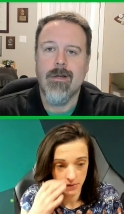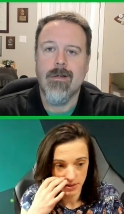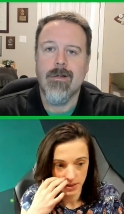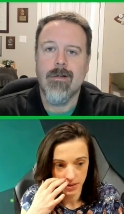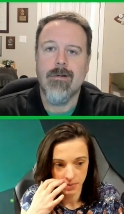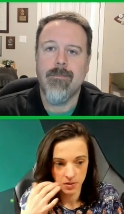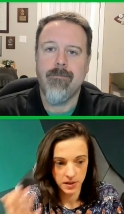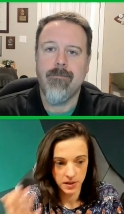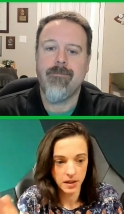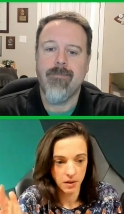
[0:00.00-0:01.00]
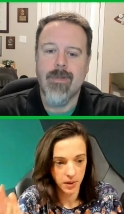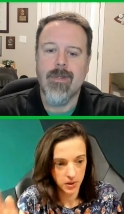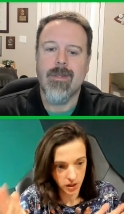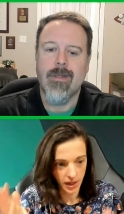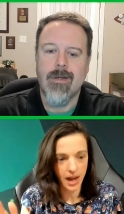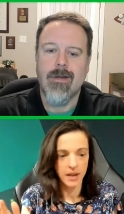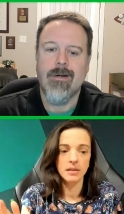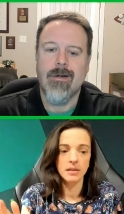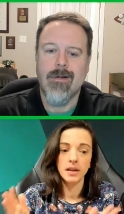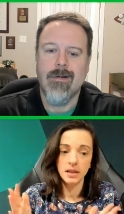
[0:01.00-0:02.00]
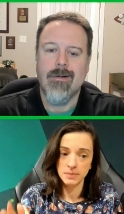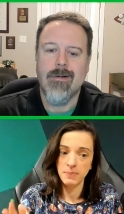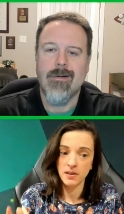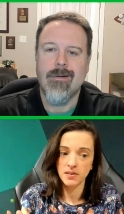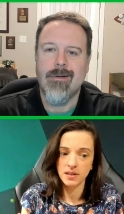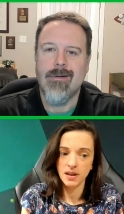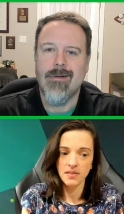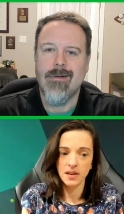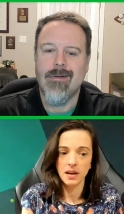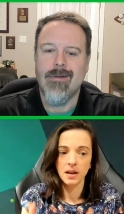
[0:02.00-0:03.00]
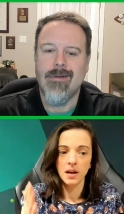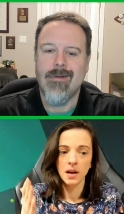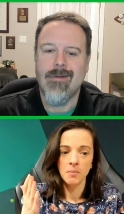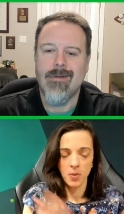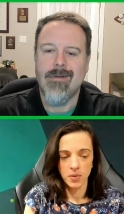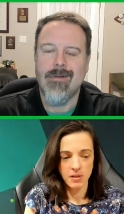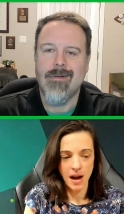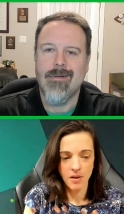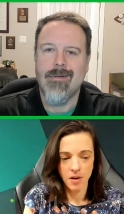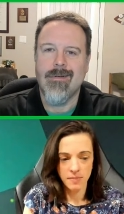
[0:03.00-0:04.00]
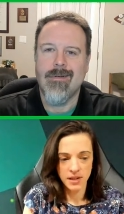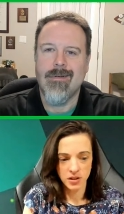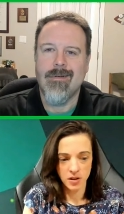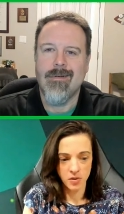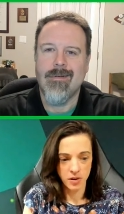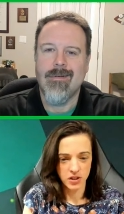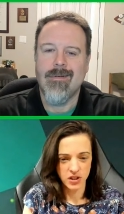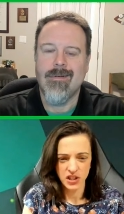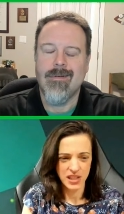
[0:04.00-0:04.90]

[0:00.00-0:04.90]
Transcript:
Speaker 1: six months or a year, which, again, is better than nothing. But when you add automation and orchestration, is